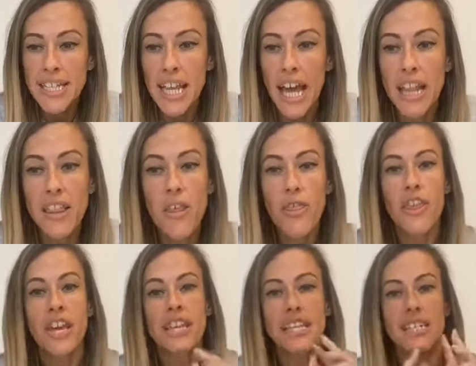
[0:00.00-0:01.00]
And the
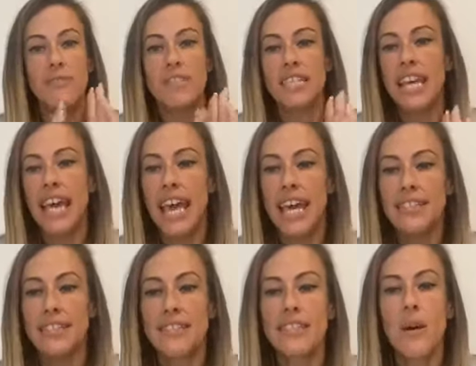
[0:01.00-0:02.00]
third activity
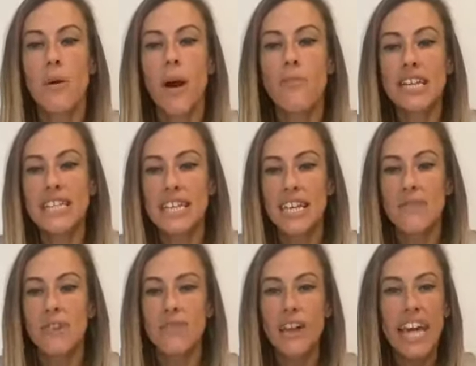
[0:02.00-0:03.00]
is, so obviously
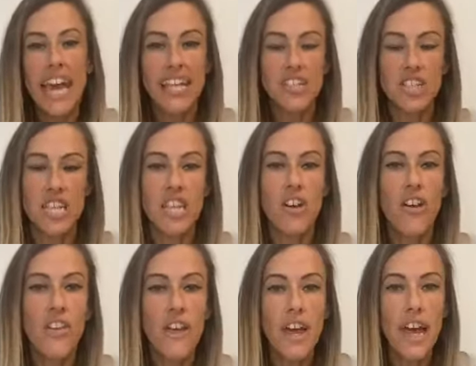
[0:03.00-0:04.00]
if you've engaged in the
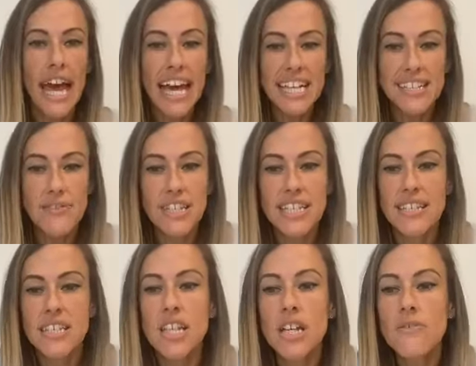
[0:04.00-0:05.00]
other
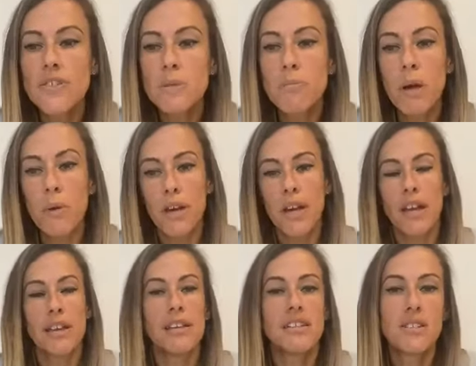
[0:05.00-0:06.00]
activities, you'll have
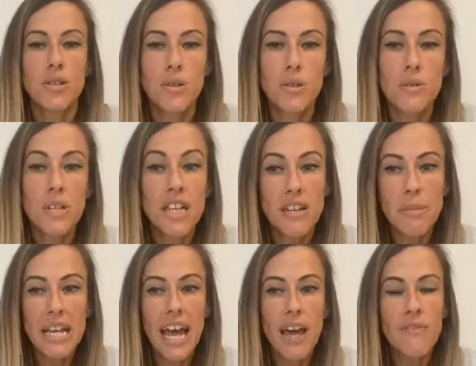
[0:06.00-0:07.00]
spoken to, you'll have
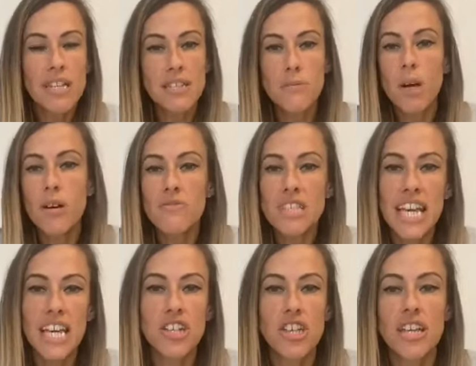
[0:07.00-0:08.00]
been having some
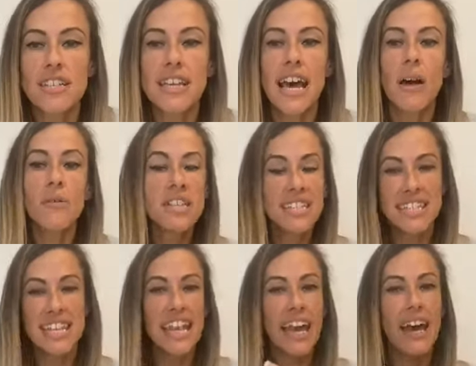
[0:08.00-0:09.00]
conversations. I want you
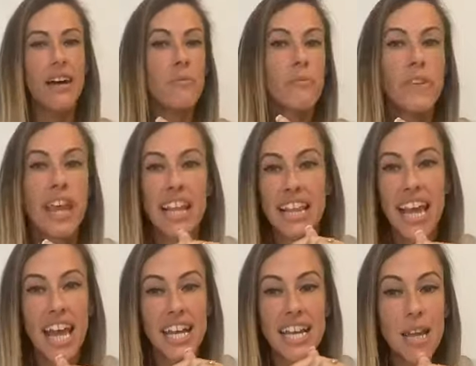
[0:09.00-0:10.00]
to now, in
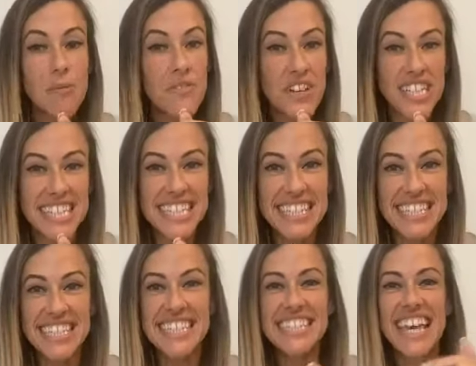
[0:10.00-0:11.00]
the name of
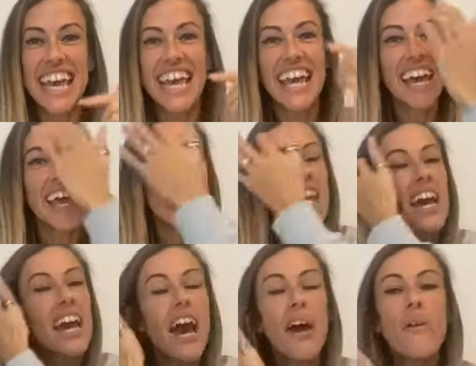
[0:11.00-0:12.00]
consistency,
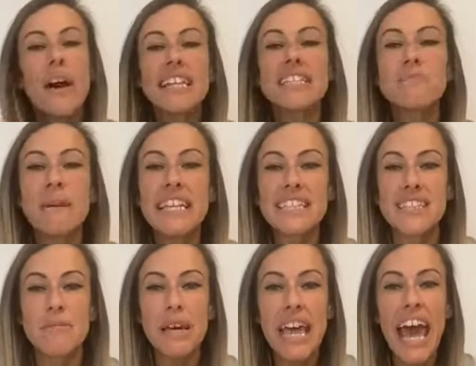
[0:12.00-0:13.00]
go and speak to
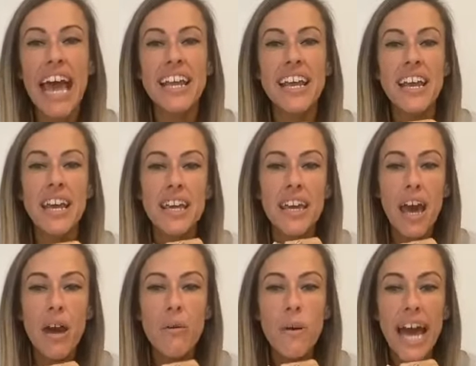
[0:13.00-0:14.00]
them again.
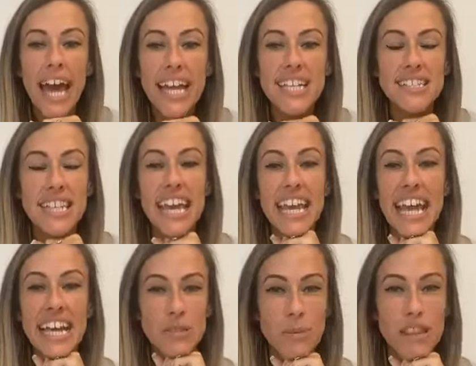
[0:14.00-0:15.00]
Go and
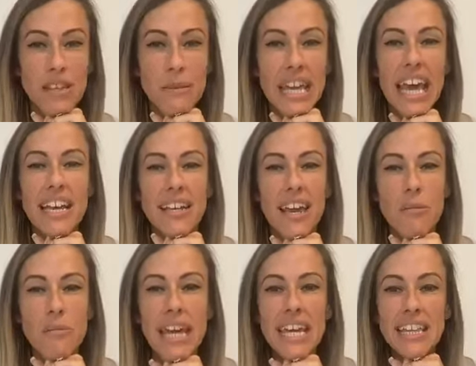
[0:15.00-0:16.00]
connect with them again. Go
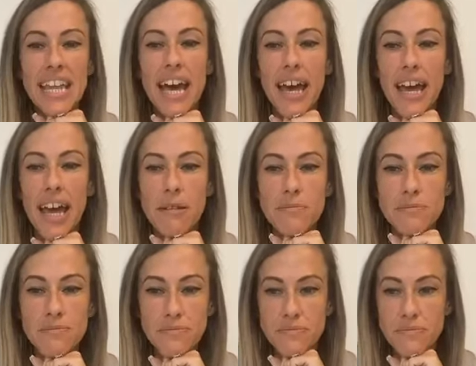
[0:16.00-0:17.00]
make that,
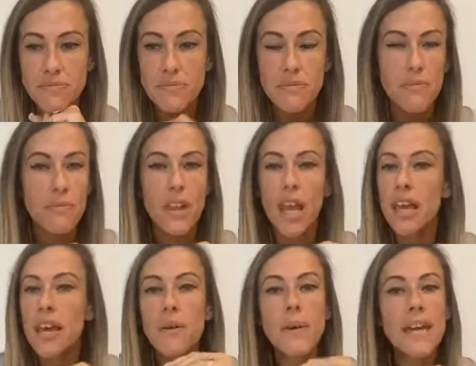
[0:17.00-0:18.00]

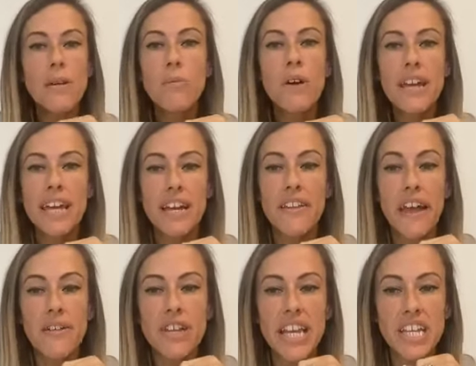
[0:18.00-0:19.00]
go keep working on
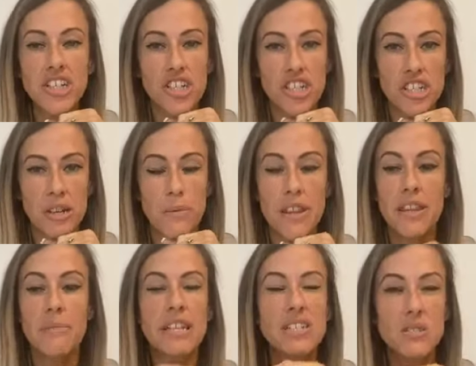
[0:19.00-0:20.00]
that relationship with
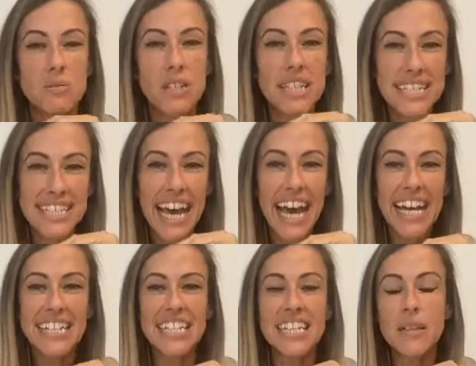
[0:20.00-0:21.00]
them. I just want you to
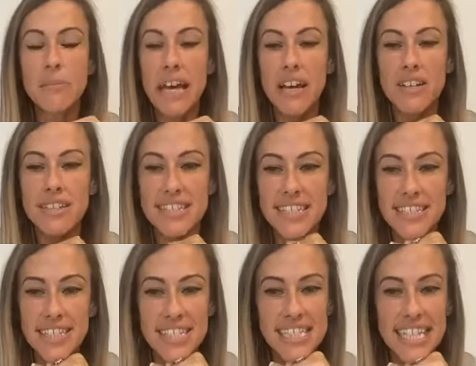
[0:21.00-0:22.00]
add a little bit of
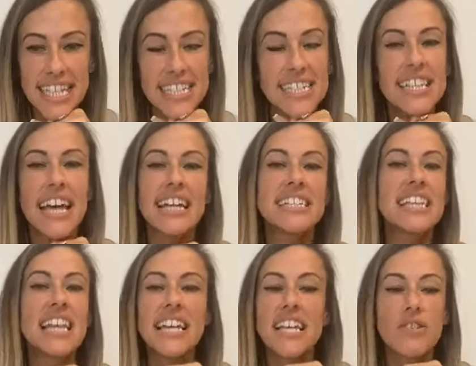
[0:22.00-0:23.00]
consistency into there to
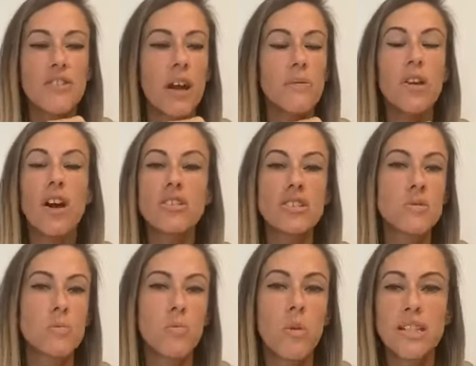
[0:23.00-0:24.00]
let it grow. Not just
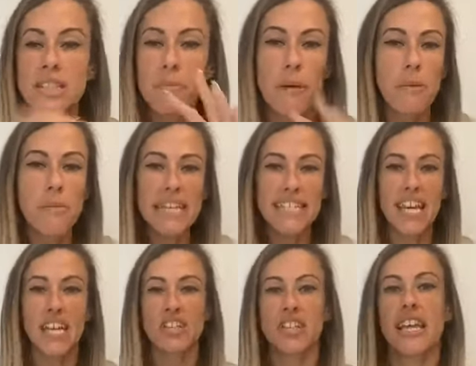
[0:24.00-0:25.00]
one spammy
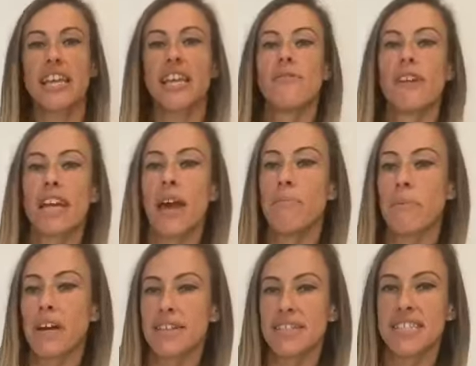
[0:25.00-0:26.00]
message and then again
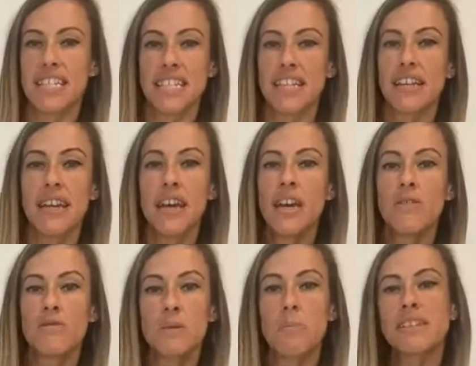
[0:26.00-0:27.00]
because they didn't
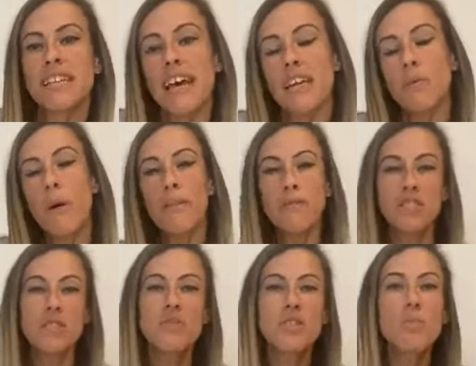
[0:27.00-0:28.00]
respond how you want them
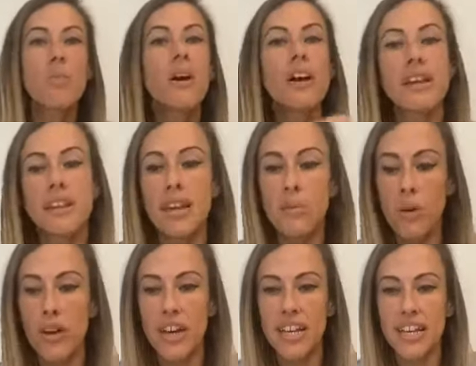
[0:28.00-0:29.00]
to. Just work
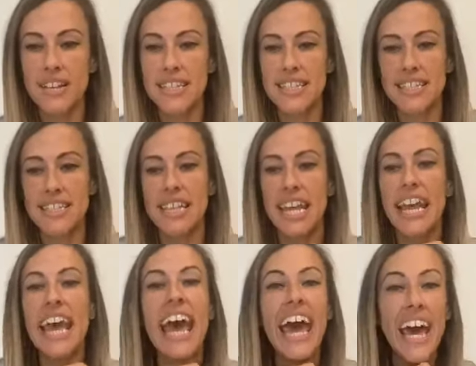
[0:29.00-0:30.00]
on it consistently.
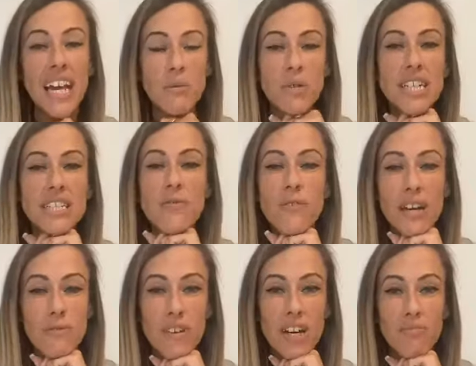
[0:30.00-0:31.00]
And I want you to
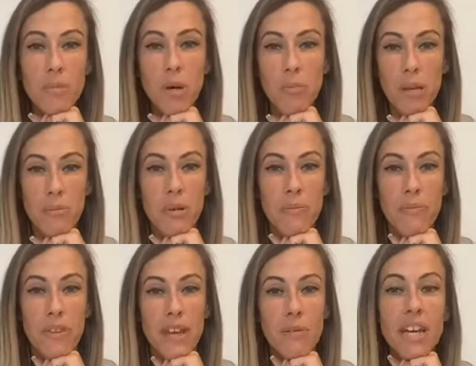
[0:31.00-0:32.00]
find five more people.
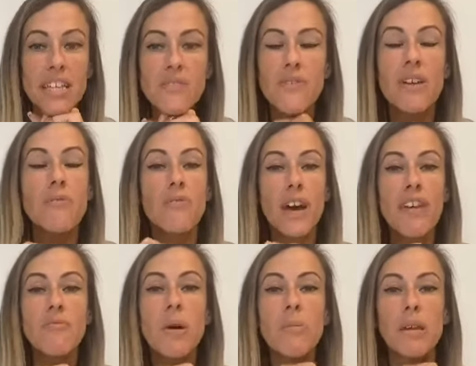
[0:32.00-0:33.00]
I want you to find
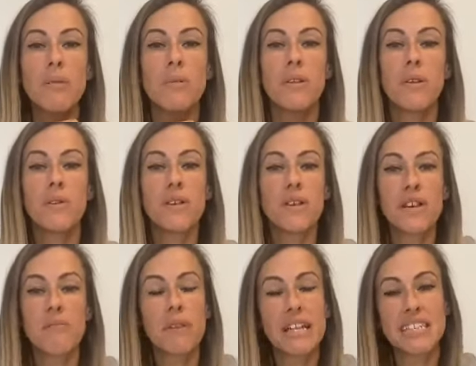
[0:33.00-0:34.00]
five more people who you
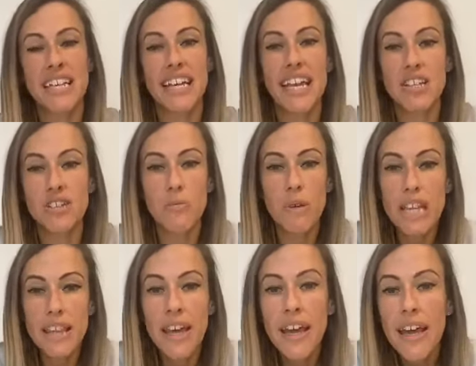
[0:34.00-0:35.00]
can build a connection
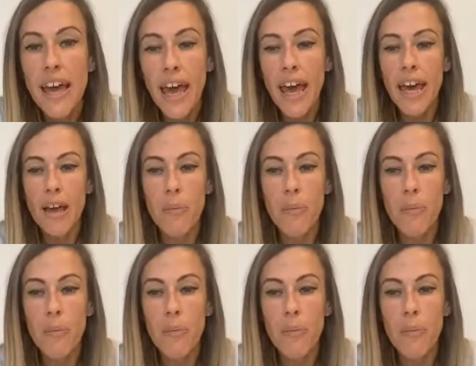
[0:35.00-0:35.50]
with.